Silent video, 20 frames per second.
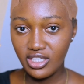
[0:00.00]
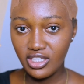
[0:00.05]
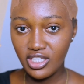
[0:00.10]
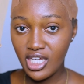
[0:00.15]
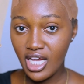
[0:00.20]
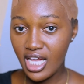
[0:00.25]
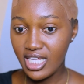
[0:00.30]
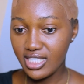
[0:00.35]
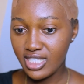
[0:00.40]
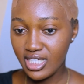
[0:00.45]

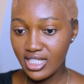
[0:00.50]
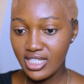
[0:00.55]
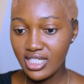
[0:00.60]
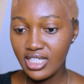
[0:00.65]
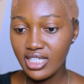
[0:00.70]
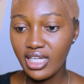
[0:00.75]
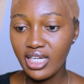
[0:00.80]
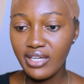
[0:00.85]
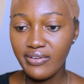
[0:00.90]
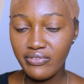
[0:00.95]
You guys can
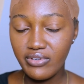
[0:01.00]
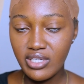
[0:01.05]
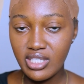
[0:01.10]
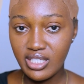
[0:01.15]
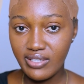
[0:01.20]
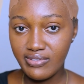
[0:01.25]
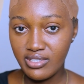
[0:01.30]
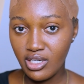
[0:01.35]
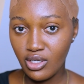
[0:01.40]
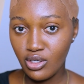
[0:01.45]
see the
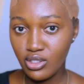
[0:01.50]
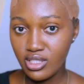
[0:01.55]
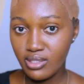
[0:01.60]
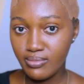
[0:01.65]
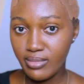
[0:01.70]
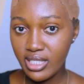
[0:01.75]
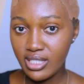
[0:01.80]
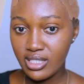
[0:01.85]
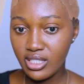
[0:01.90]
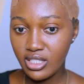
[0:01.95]
difference after the
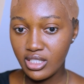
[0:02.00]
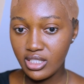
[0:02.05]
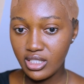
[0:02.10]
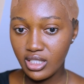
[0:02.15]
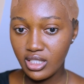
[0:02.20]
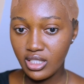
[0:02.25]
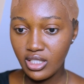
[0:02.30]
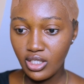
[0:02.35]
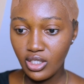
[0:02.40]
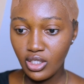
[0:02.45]
customization.